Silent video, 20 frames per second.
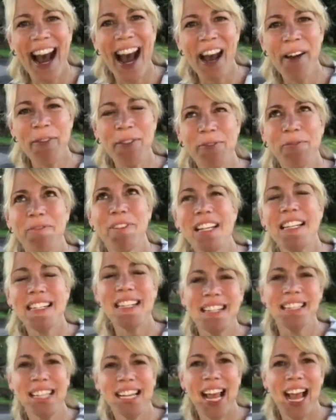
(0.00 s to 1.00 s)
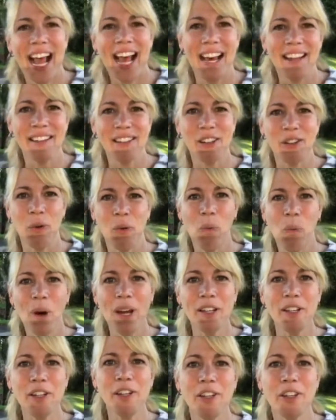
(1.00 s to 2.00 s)
I was recently asked
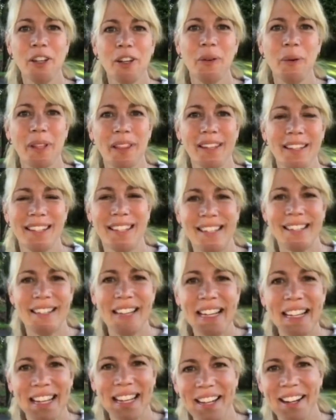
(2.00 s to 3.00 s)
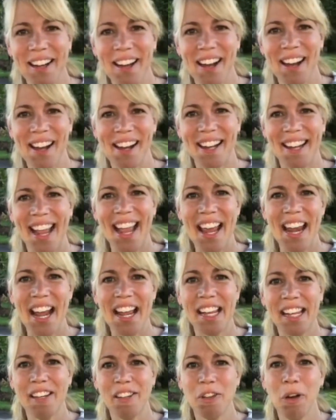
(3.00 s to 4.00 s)
what to do with a stinky dog, and I
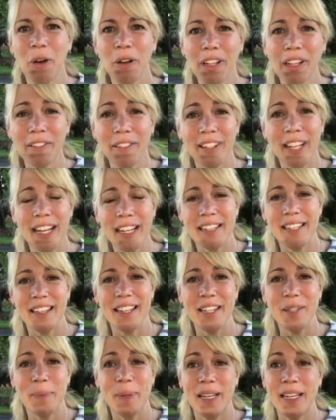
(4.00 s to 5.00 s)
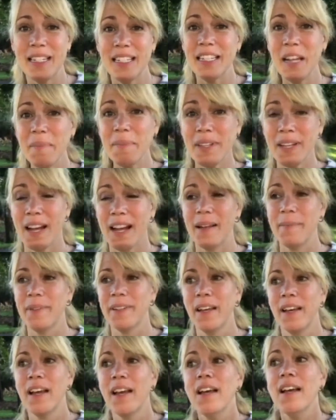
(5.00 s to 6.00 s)
could totally relate to this because sometimes
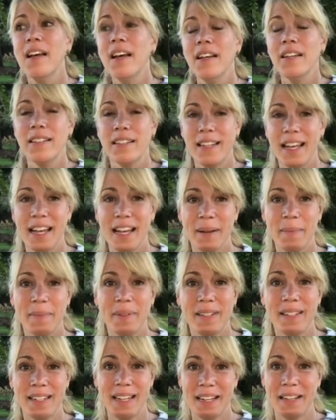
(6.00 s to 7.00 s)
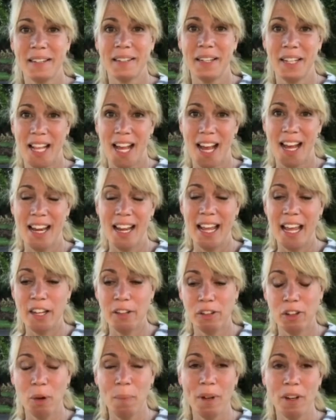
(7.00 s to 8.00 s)
Sam stinks a lot.
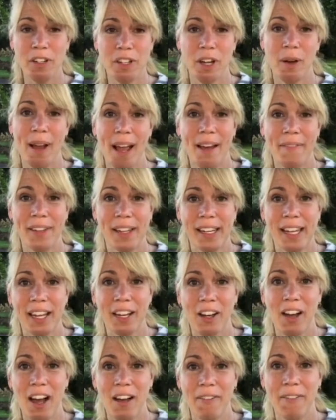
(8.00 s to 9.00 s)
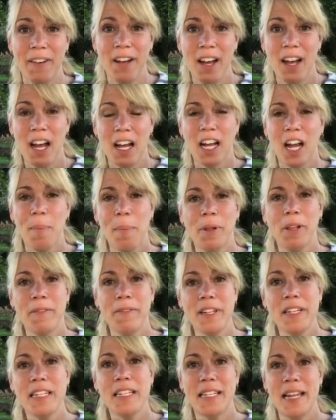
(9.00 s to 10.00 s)
So much so I have to kick off a couple of
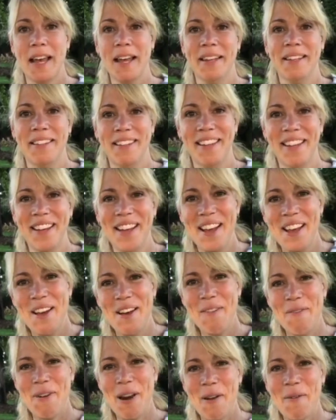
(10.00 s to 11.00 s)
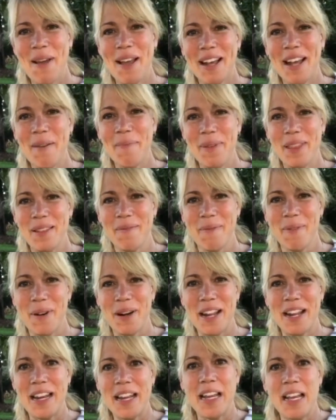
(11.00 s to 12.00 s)
incense when I wake up in the
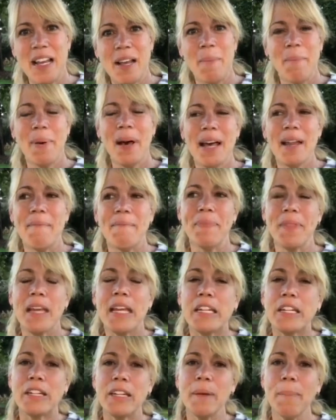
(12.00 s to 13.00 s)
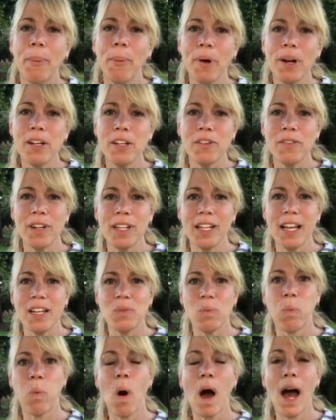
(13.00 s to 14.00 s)
morning. But it's important to realize,
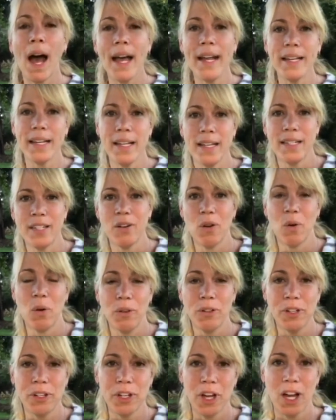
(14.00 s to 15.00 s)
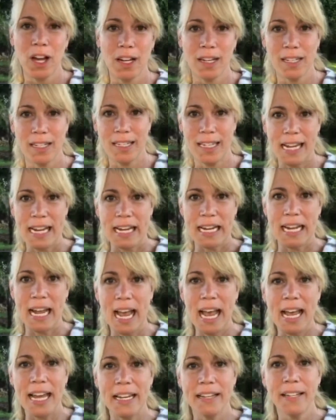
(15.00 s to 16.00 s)
why does an older dog stink?
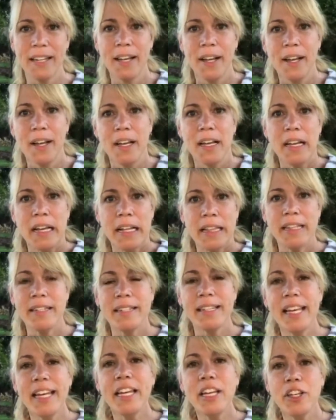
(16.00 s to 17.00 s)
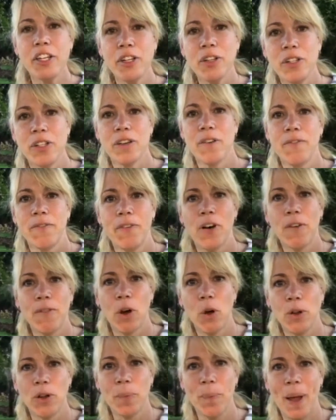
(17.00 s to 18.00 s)
And the skin issues of
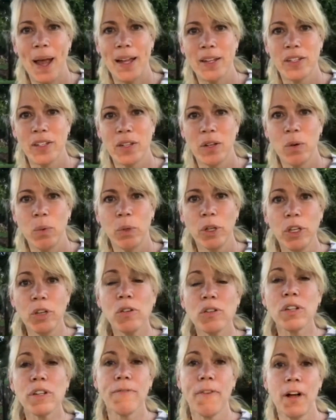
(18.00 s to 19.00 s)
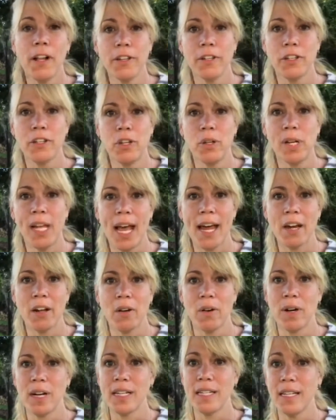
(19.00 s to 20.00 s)
older pets will usually fall into two
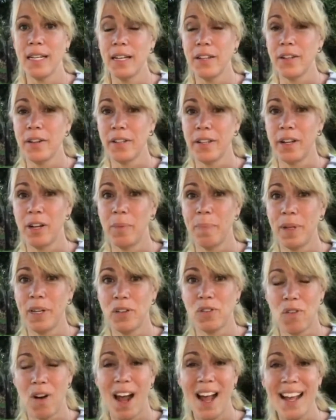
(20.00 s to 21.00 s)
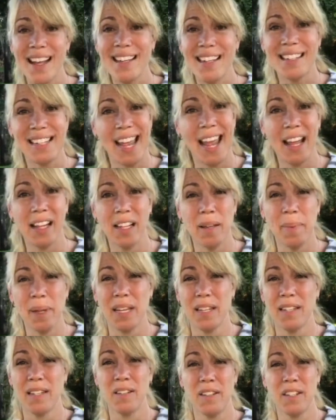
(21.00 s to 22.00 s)
categories. Either they'll be dry and scaly
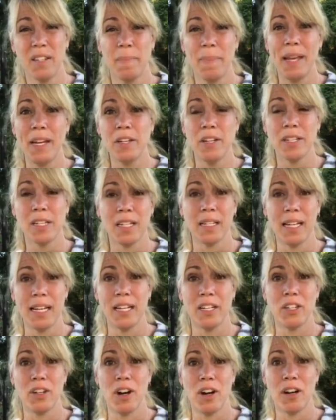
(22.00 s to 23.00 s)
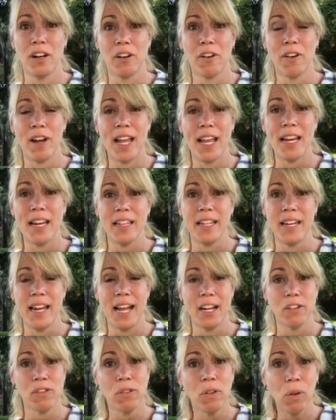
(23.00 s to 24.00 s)
because their sebaceous glands aren't creating the
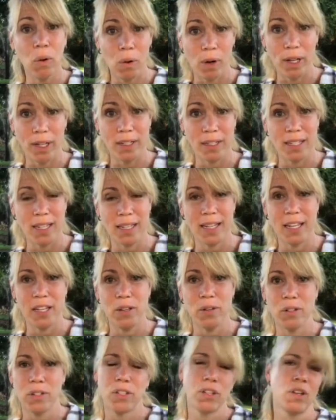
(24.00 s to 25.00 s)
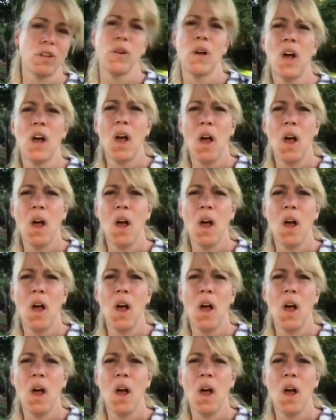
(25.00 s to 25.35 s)
natural oils that they used to,